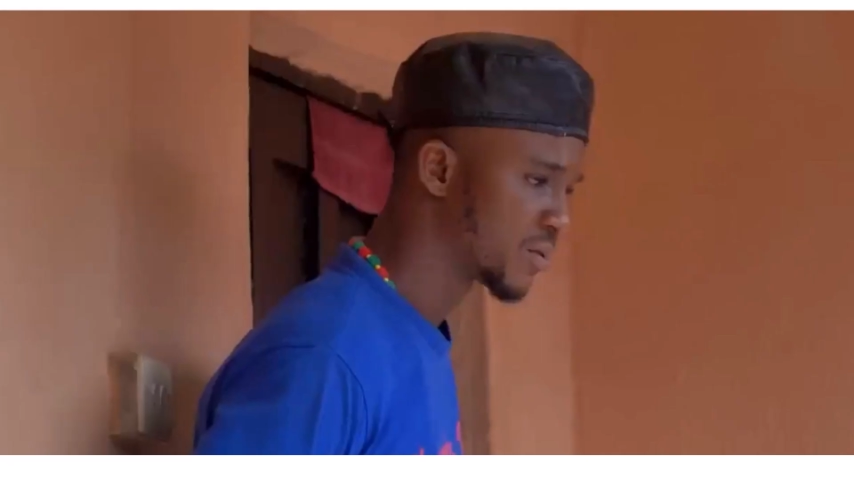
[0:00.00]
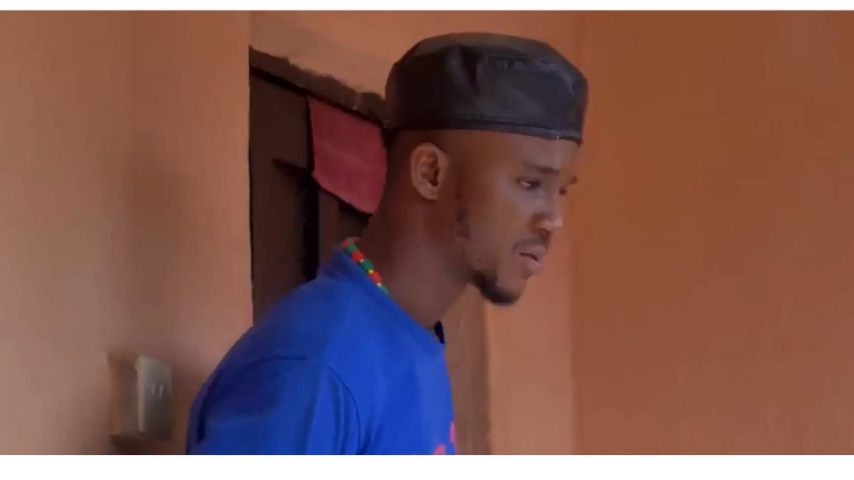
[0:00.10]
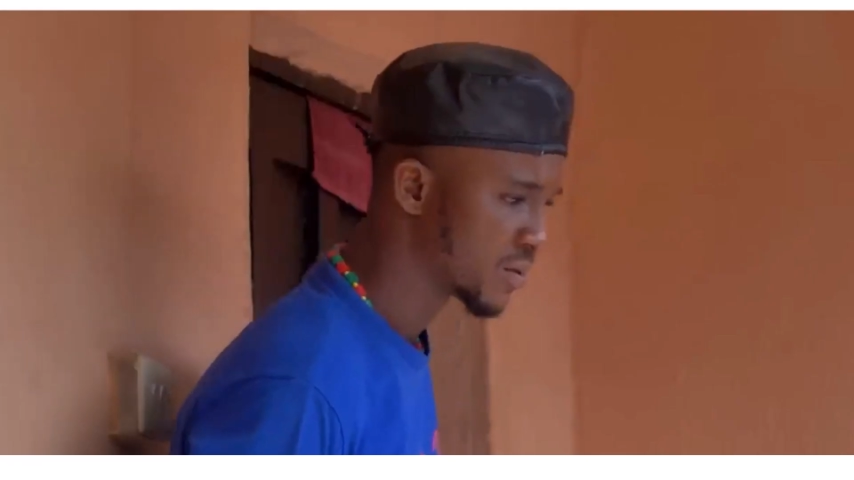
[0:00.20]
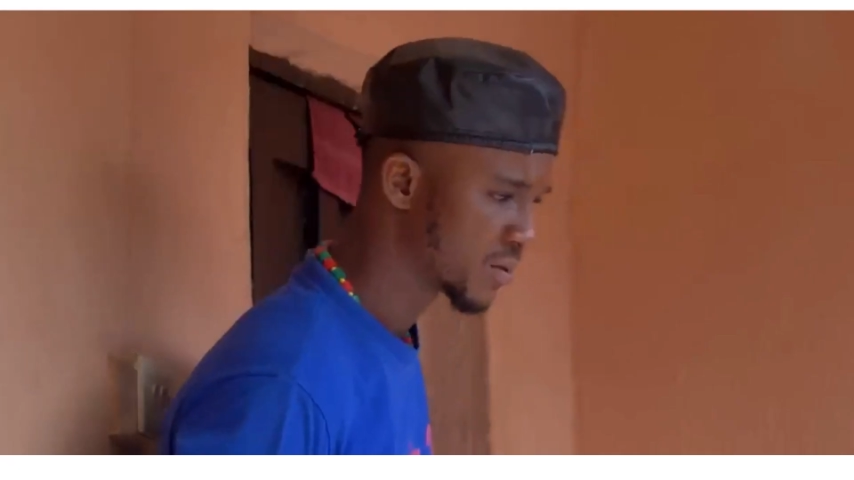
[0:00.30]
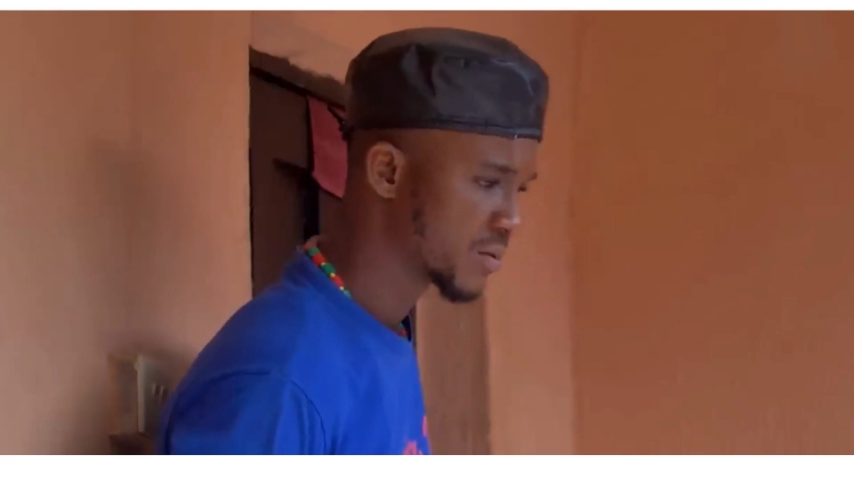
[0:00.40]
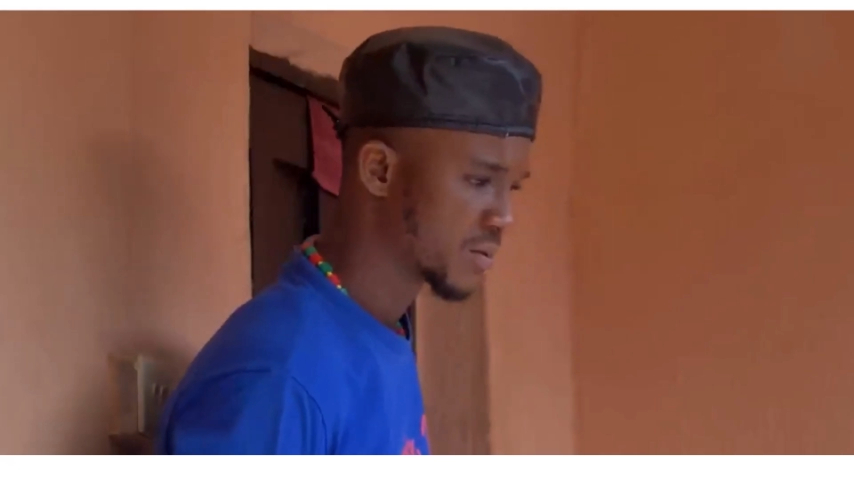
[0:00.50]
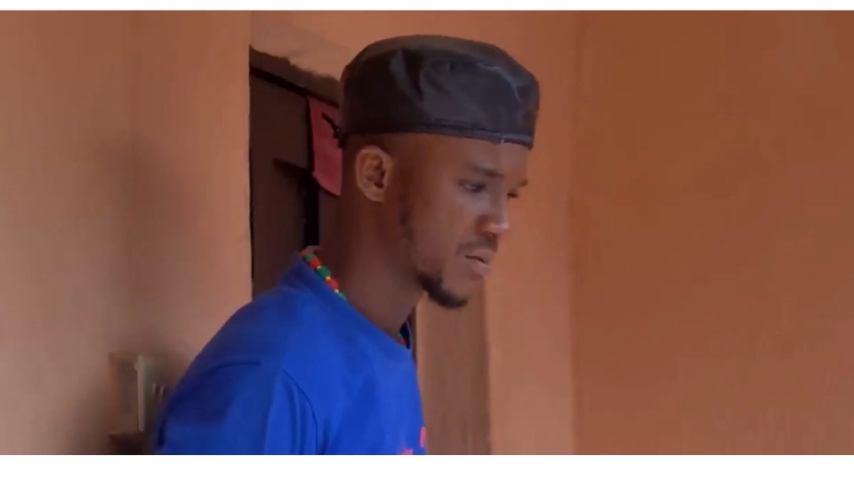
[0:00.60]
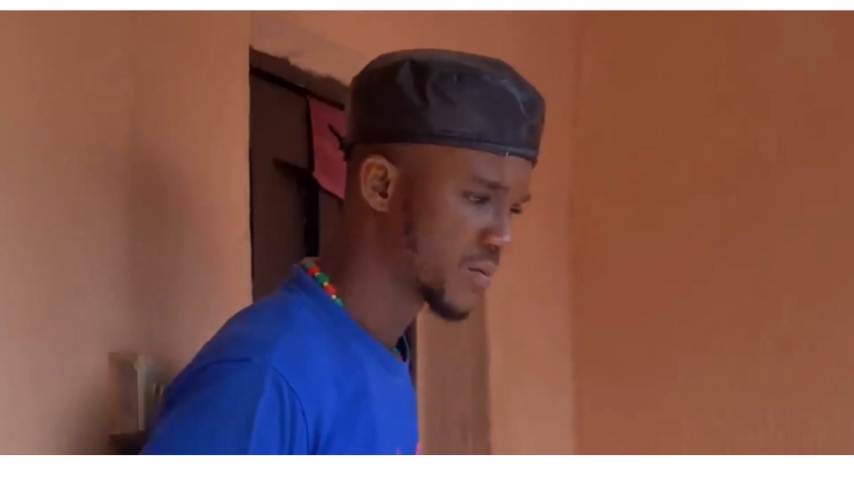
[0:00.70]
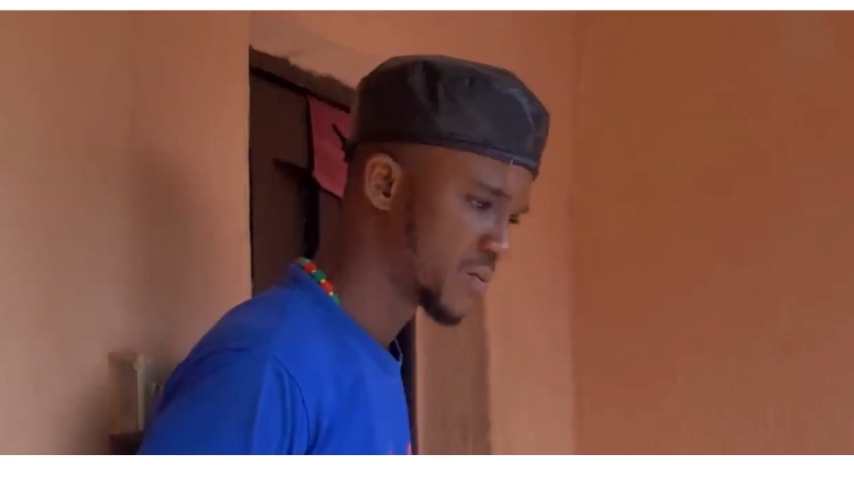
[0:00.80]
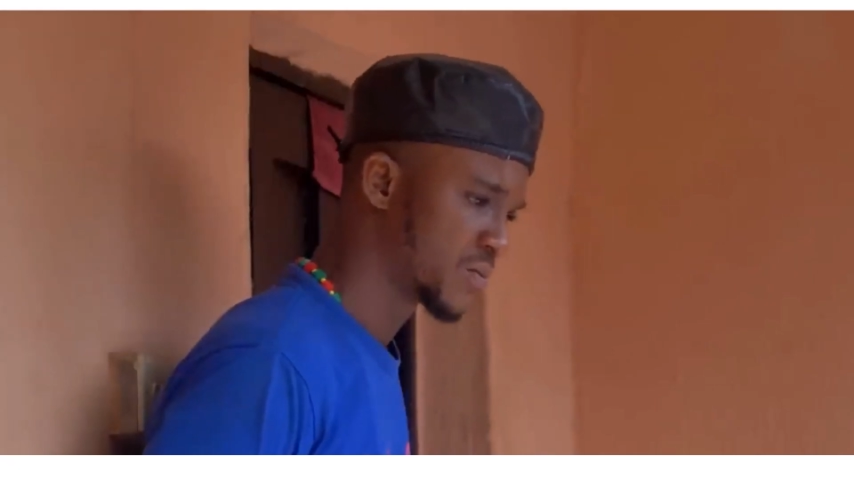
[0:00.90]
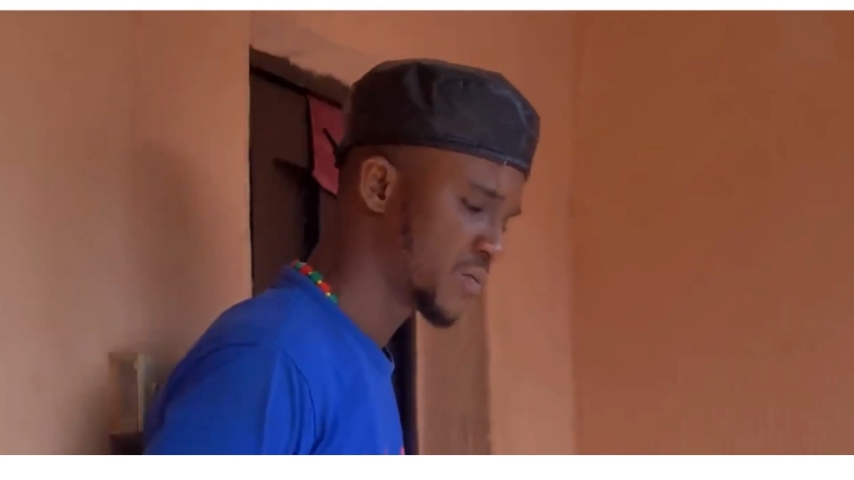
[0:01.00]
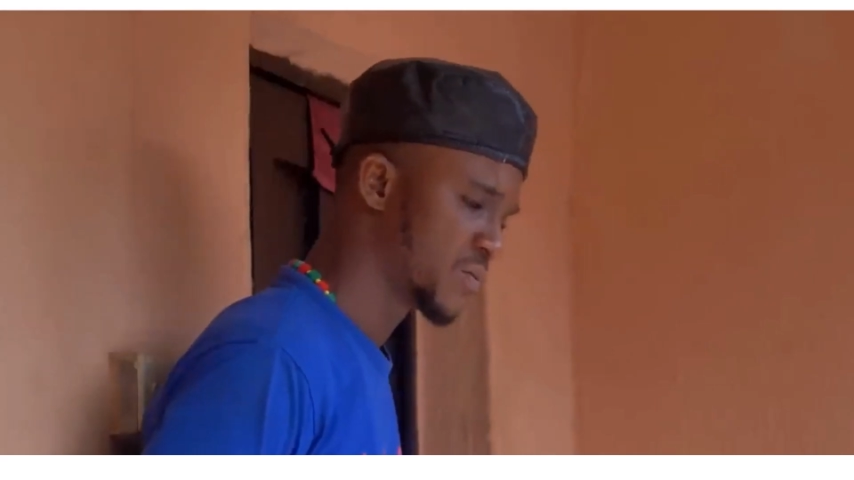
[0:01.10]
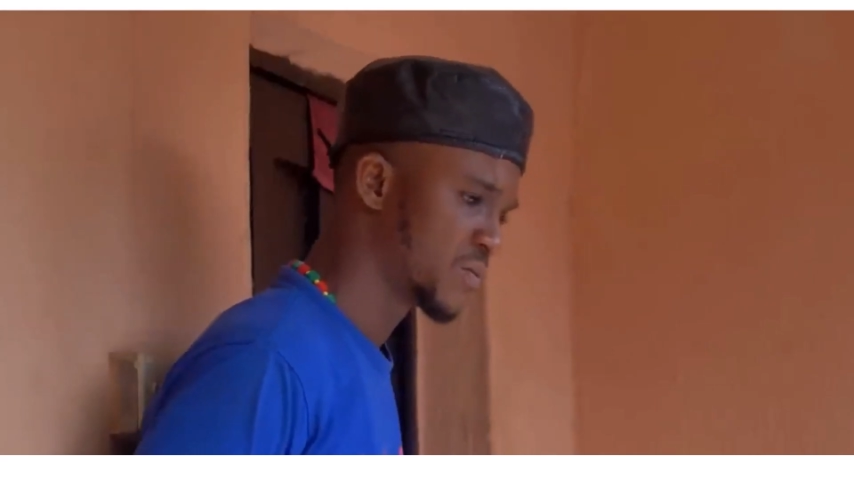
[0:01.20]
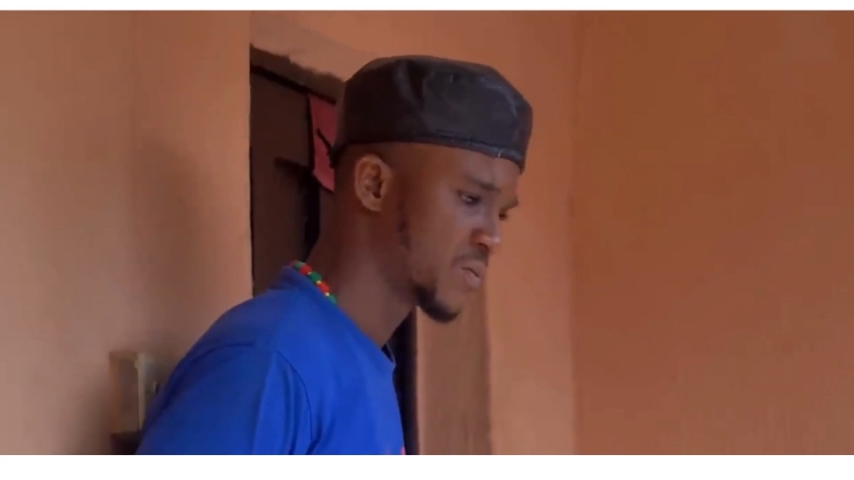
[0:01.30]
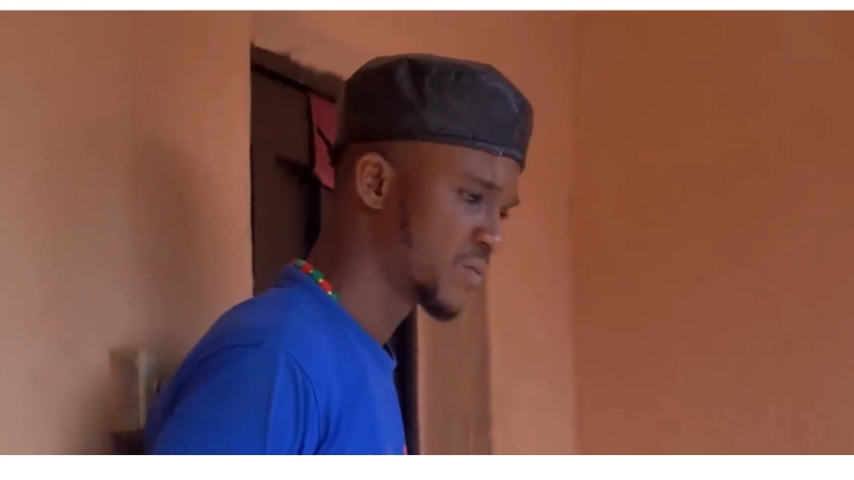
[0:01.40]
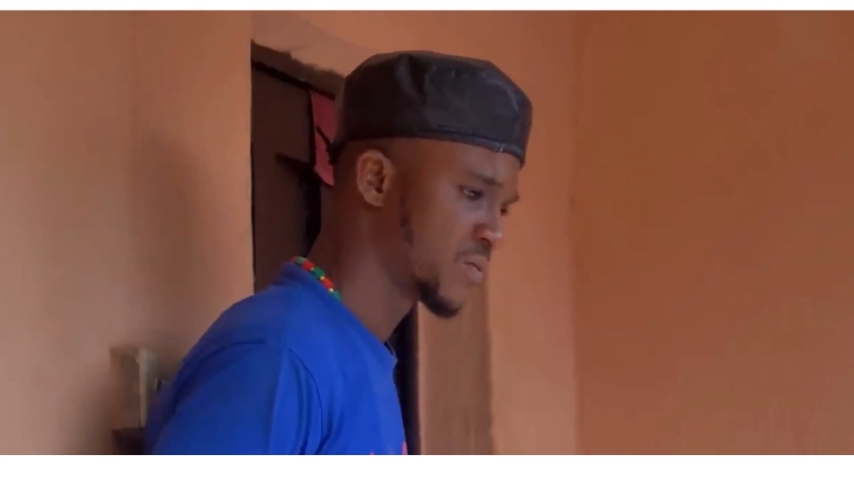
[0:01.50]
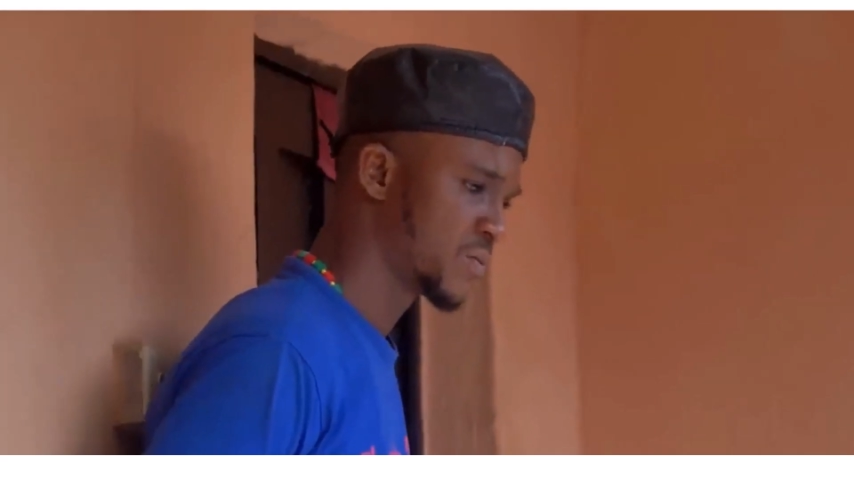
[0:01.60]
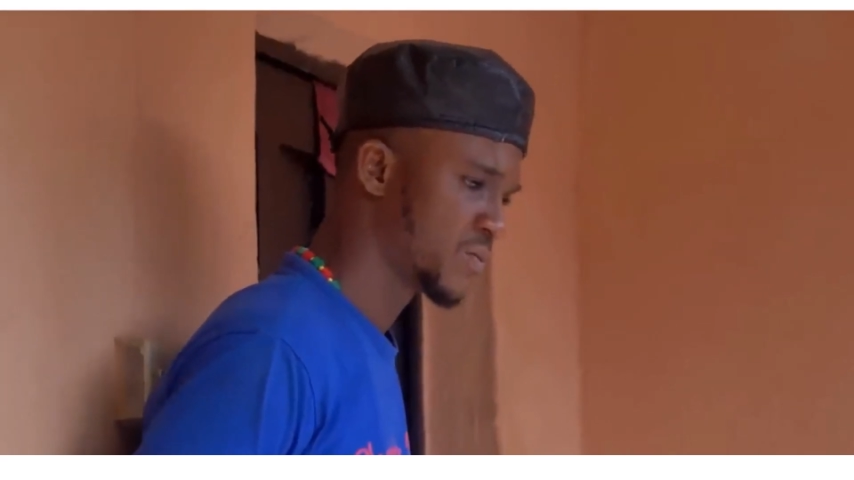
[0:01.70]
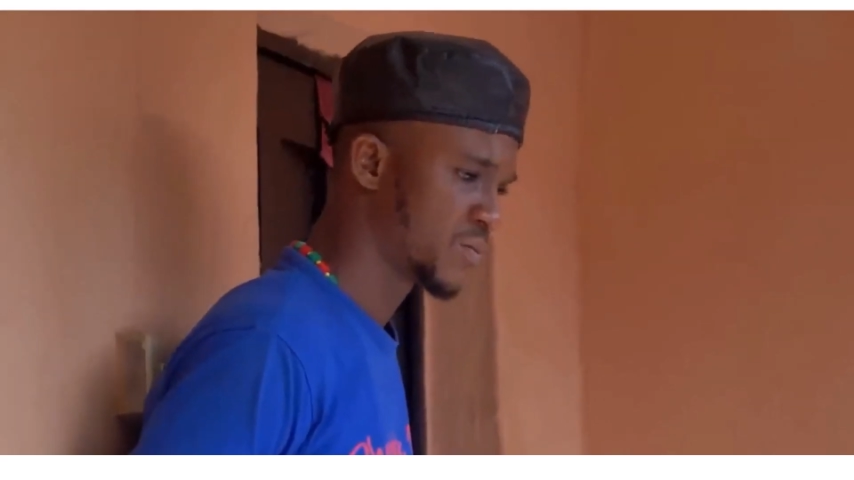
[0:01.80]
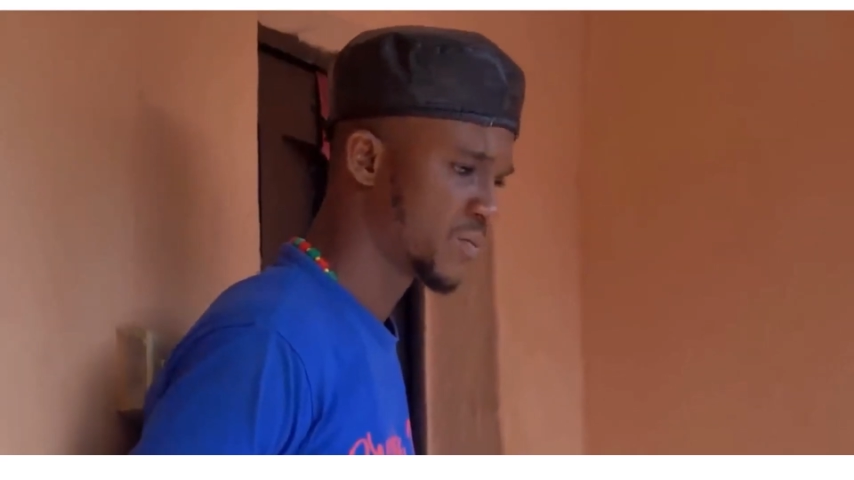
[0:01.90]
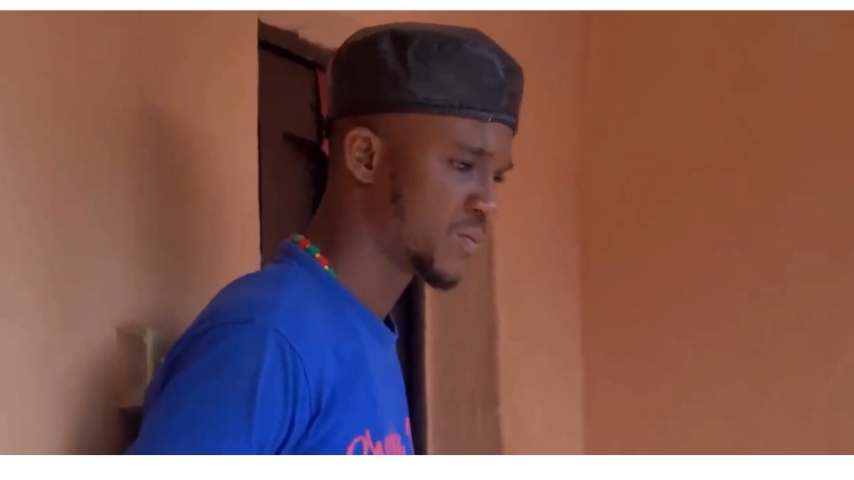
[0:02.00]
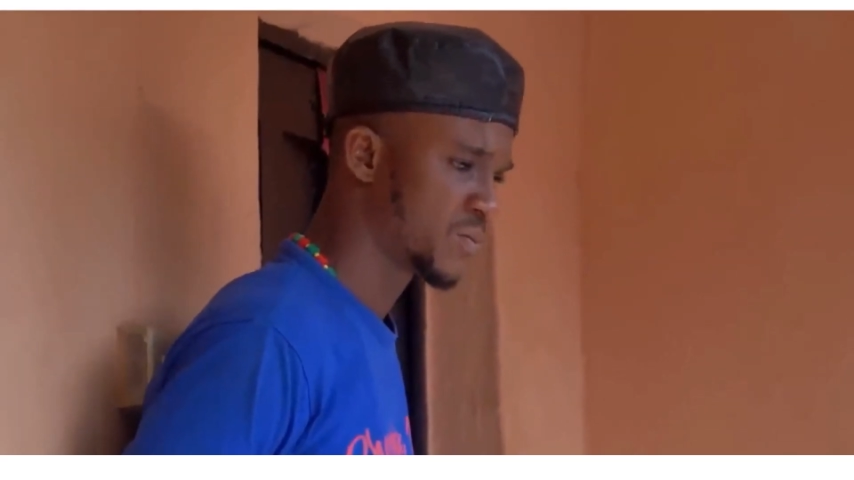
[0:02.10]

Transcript: That is about money. That's how your body is.